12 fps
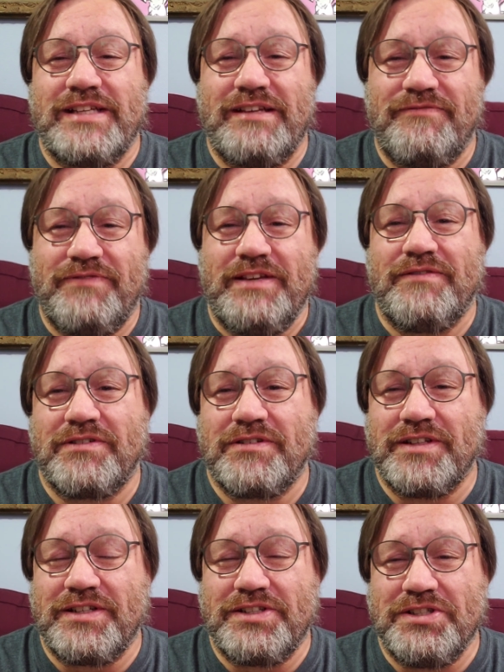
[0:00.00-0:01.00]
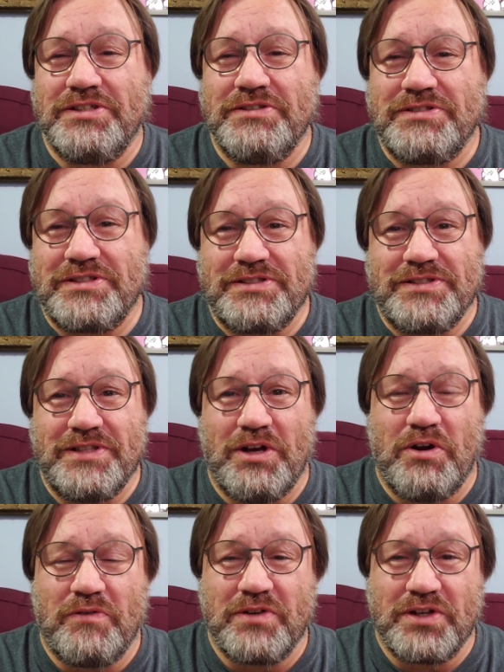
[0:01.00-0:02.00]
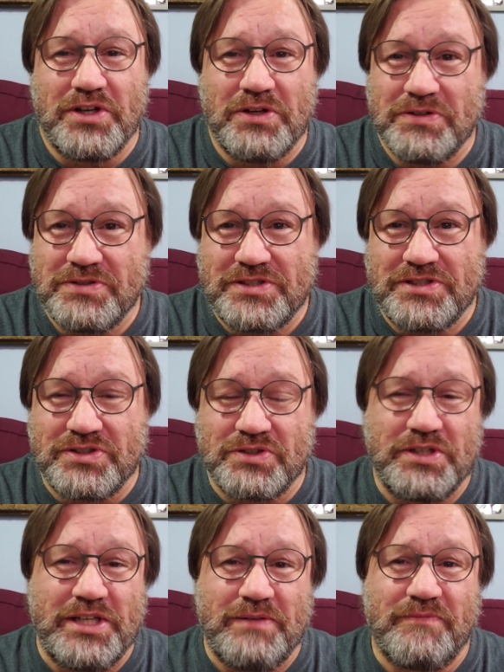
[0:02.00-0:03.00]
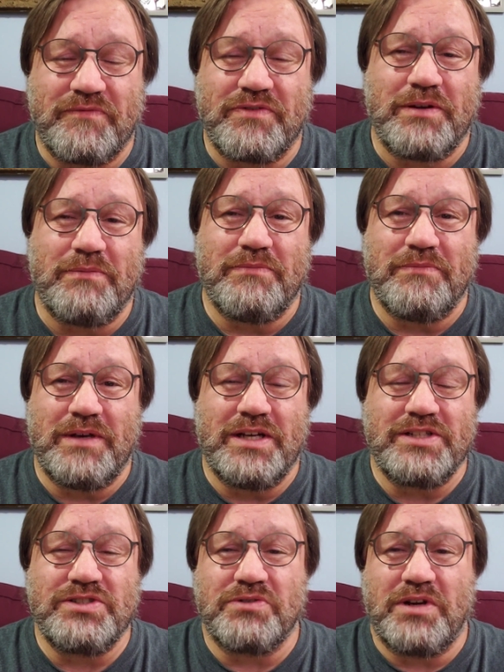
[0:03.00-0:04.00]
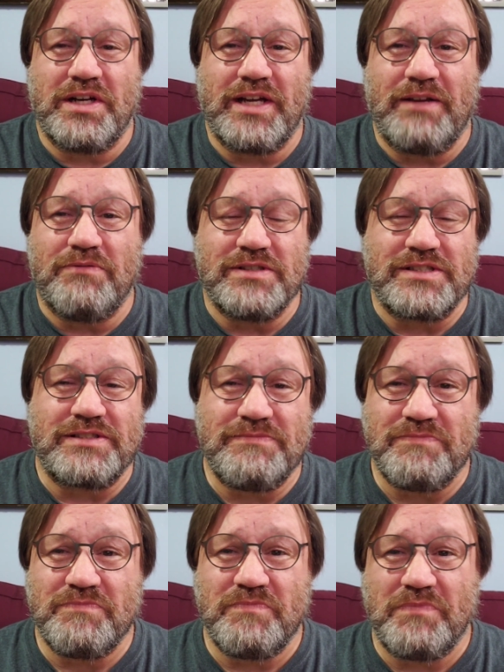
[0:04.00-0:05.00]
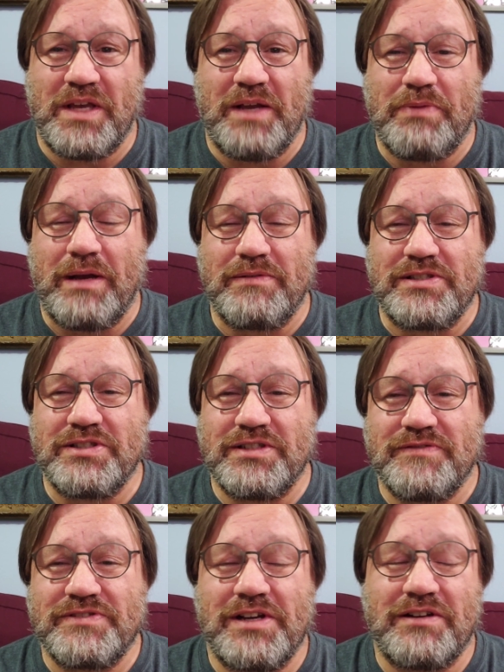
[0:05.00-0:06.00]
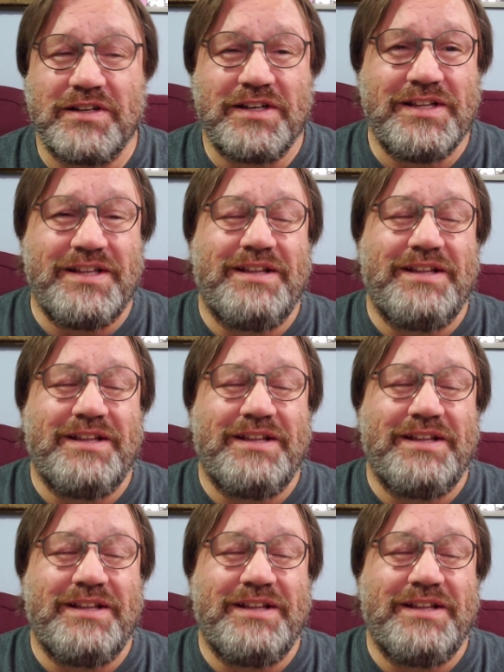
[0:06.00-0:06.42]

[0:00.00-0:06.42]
a fever-induced overdose dream from a drug I probably shouldn't have started.